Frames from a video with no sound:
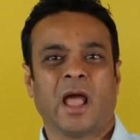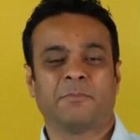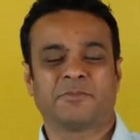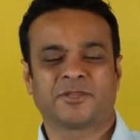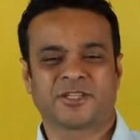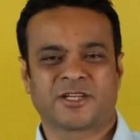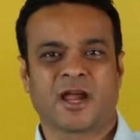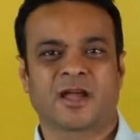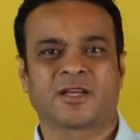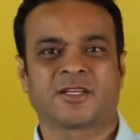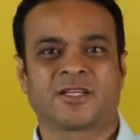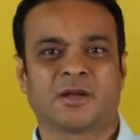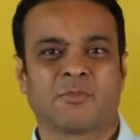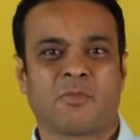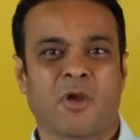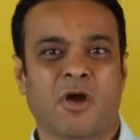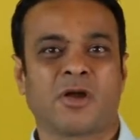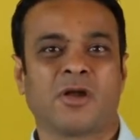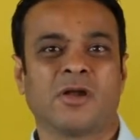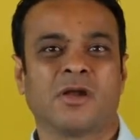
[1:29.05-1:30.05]
abstraction
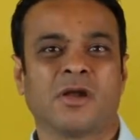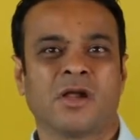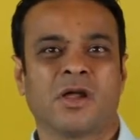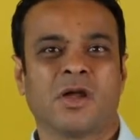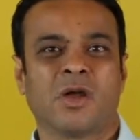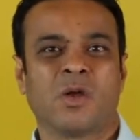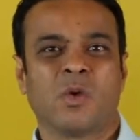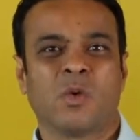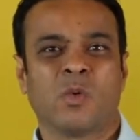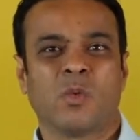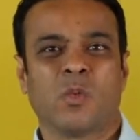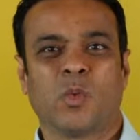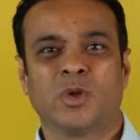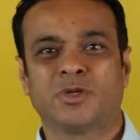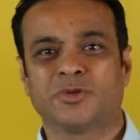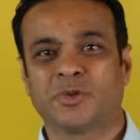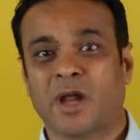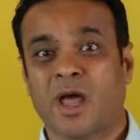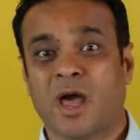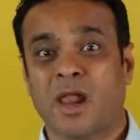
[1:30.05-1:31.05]
model,
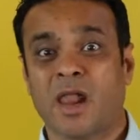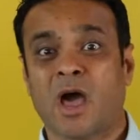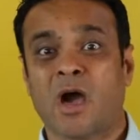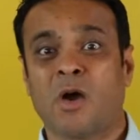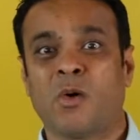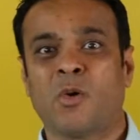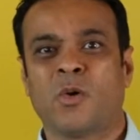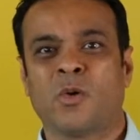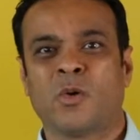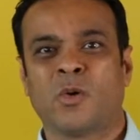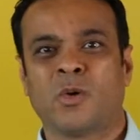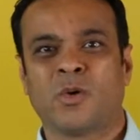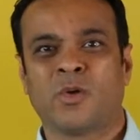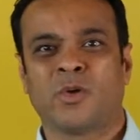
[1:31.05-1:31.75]
which will allow